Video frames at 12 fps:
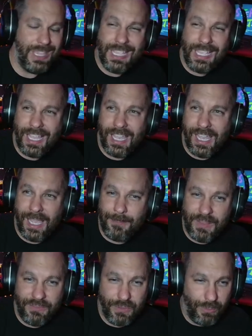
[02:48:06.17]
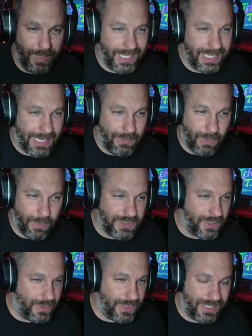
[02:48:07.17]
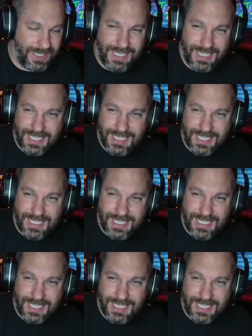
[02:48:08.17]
If you really like what we're doing,